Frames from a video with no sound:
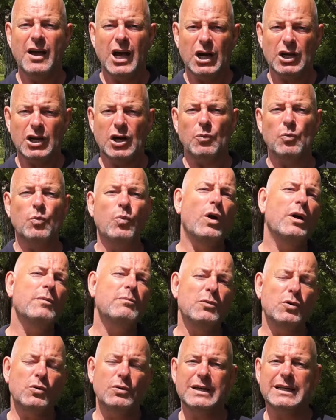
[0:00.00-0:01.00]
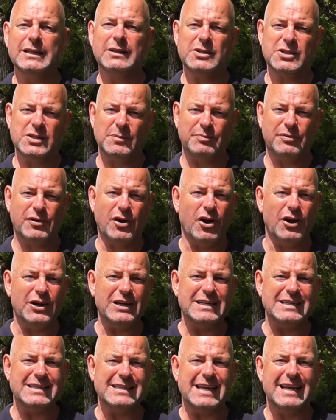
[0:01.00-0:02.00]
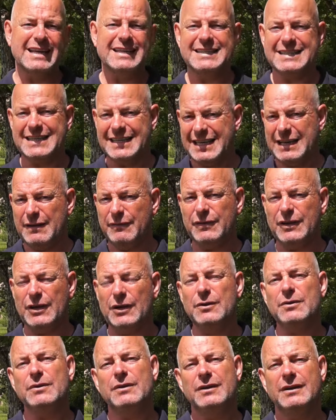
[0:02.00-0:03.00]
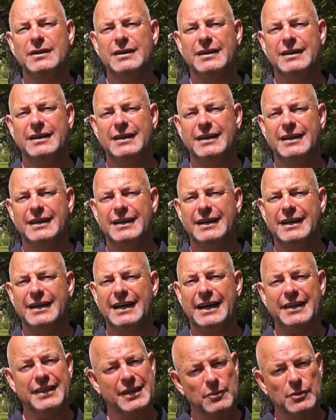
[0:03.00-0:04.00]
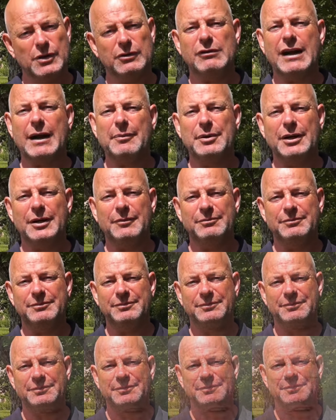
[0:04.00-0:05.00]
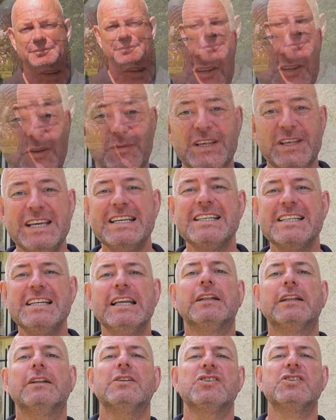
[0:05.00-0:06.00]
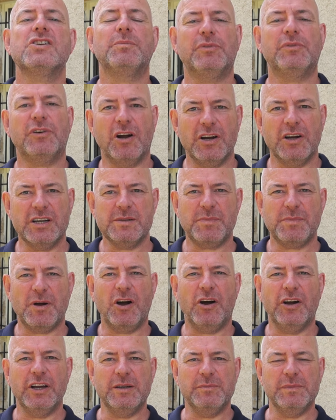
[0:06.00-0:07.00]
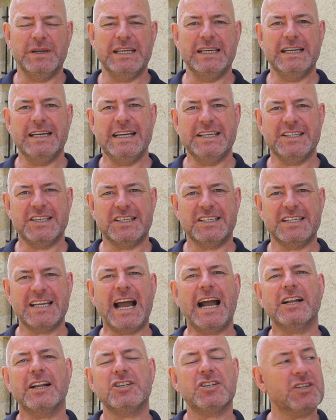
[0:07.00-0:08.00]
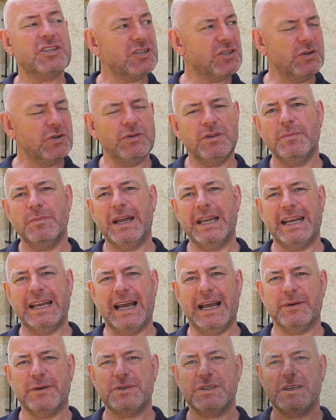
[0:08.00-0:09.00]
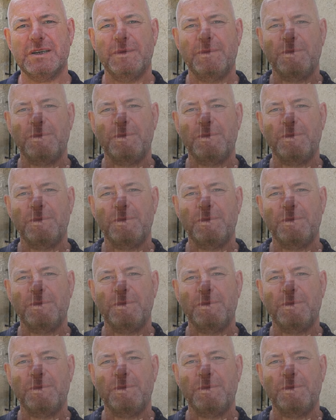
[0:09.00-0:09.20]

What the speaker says: Got one more little surprise to give you and then we'll wrap up. So this little surprise behind me is attached to the main house.